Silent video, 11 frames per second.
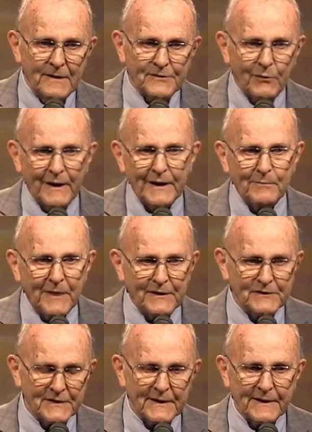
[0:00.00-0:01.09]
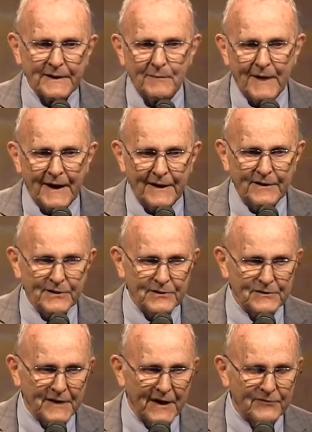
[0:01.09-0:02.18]
So what it basically amounted to
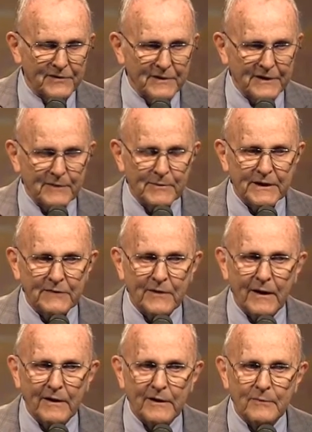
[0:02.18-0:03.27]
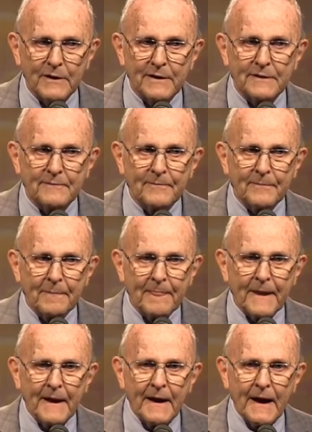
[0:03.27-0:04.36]
is, after a little bit of argument,
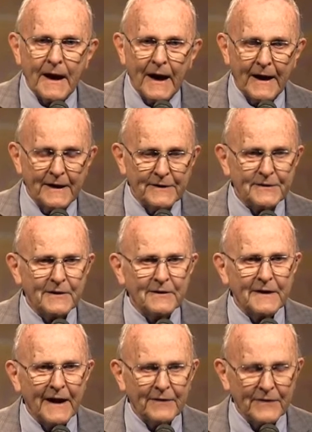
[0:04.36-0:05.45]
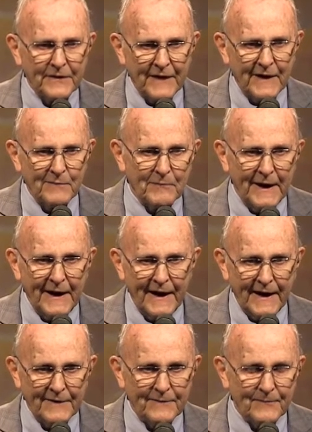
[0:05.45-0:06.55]
it turned out that that
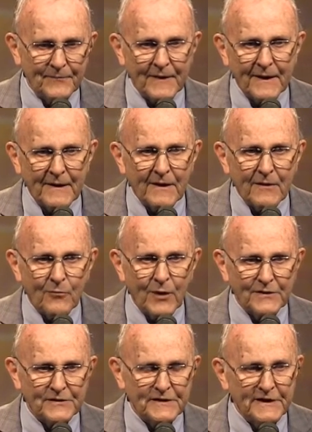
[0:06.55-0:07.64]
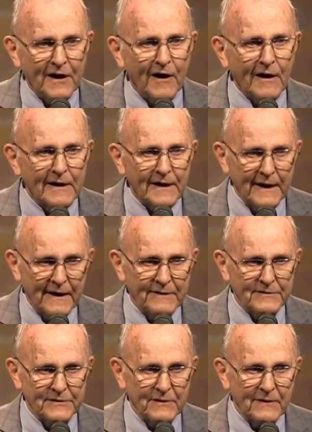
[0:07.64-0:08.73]
man was the
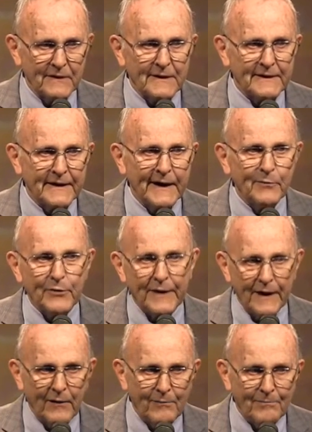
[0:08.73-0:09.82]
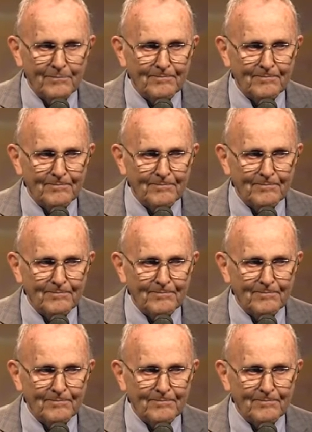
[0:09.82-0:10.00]
archangel Gabriel.